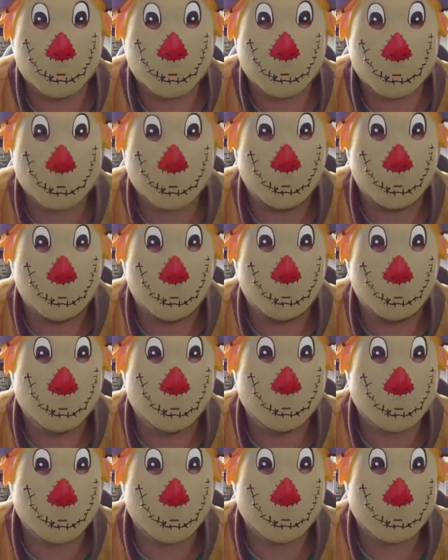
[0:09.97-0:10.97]
live.
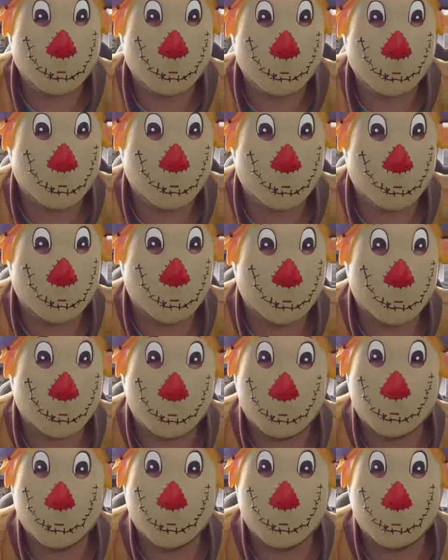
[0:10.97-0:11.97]
Gonna
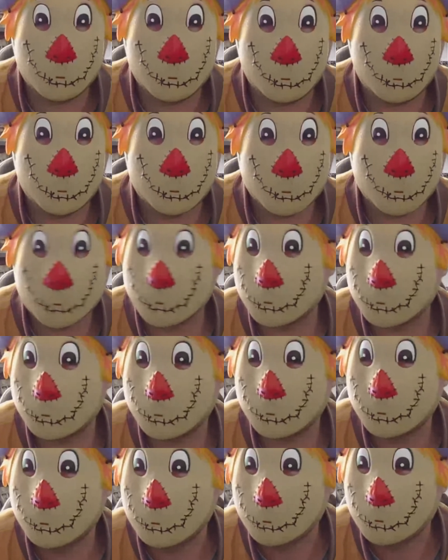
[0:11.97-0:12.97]
unbox
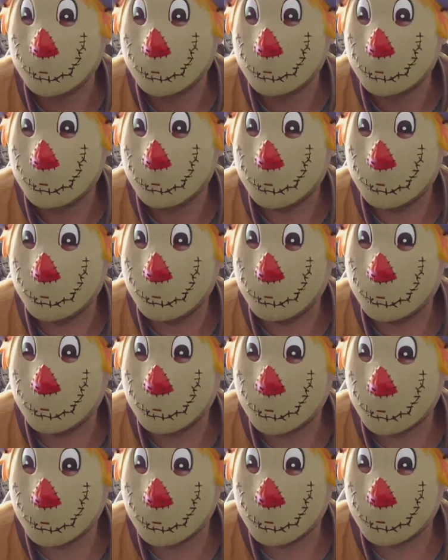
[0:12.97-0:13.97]

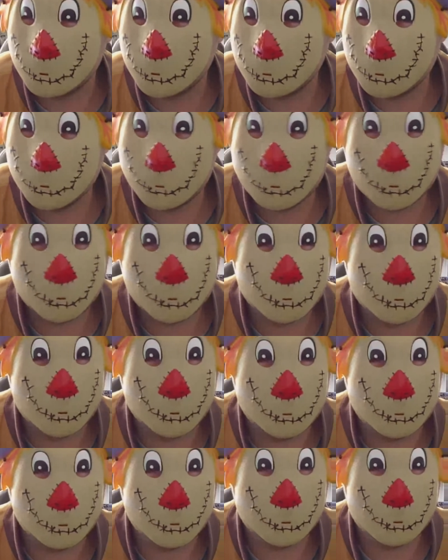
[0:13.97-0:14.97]
Trick or Treat
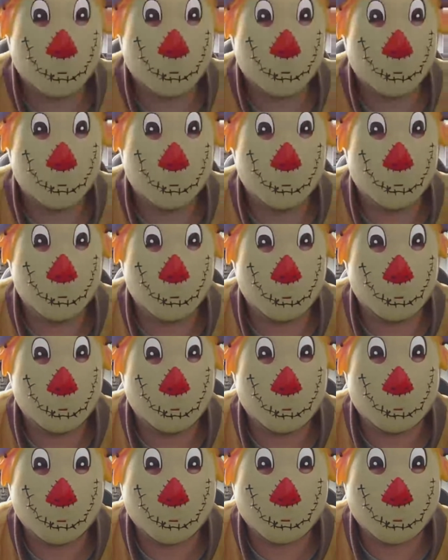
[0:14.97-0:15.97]
Studios
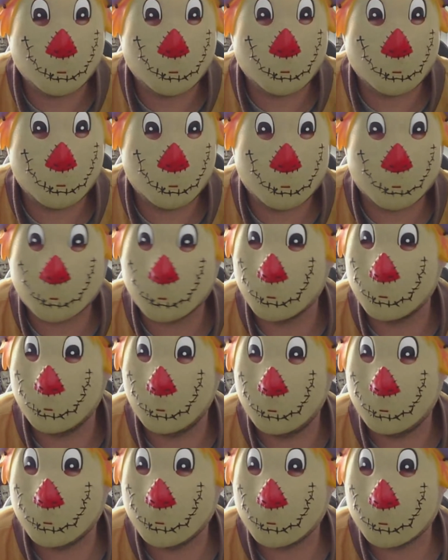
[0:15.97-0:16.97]
Halloween 6
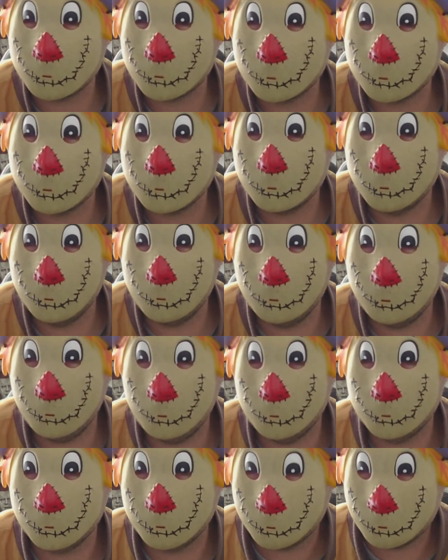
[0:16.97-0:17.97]
mask.
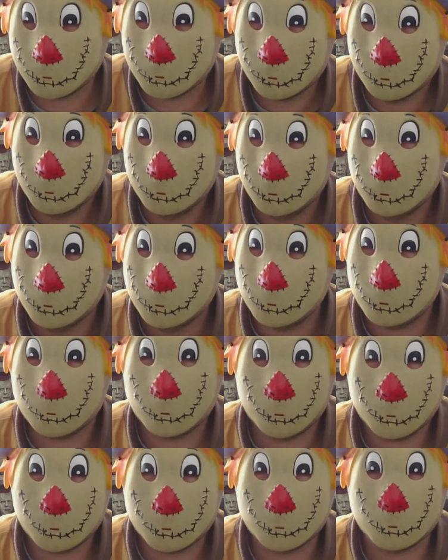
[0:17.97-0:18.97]
This
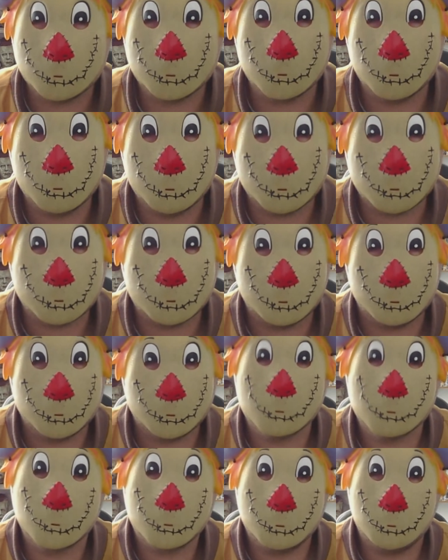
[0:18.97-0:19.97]
specific one comes
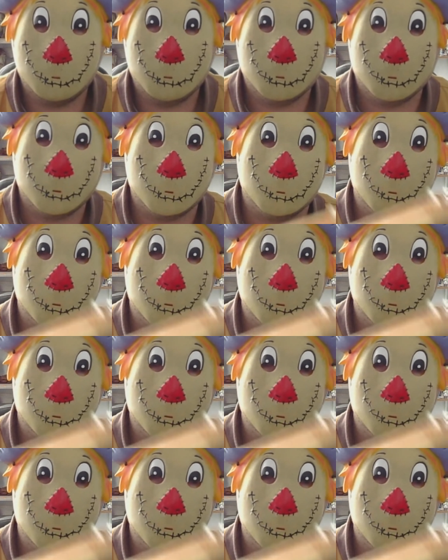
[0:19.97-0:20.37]
from